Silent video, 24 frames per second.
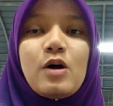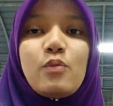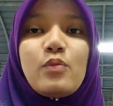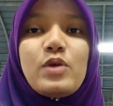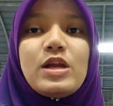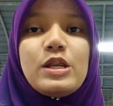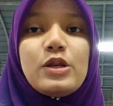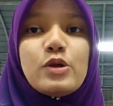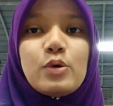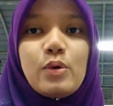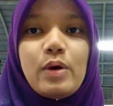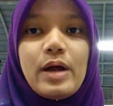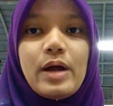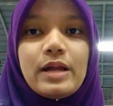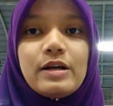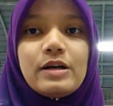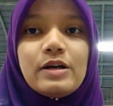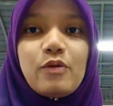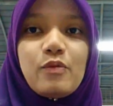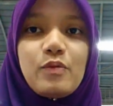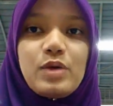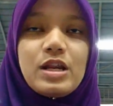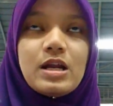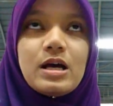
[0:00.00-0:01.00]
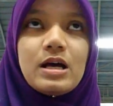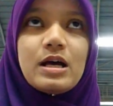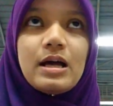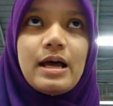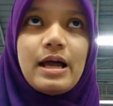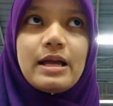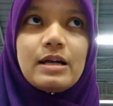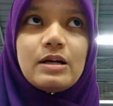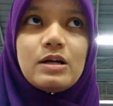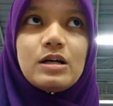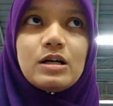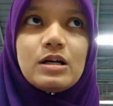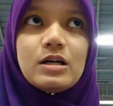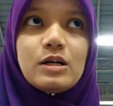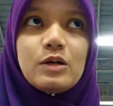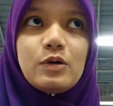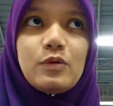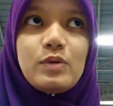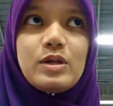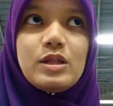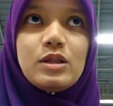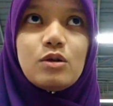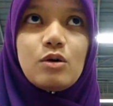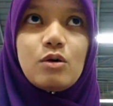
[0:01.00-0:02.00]
window, at her
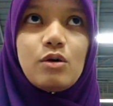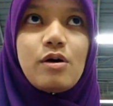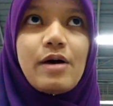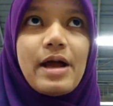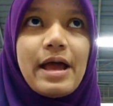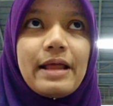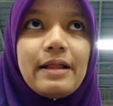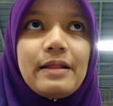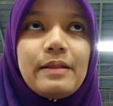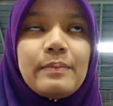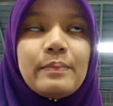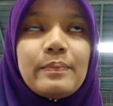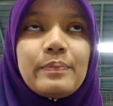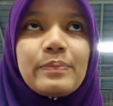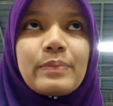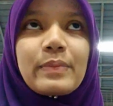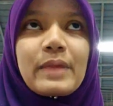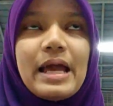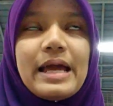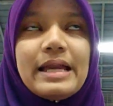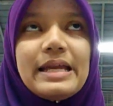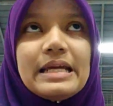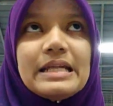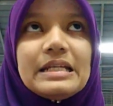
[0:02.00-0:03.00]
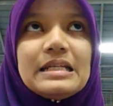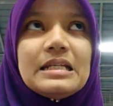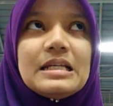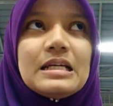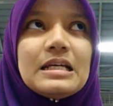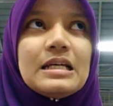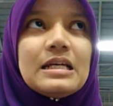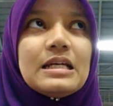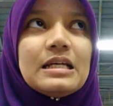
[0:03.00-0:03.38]
window, and then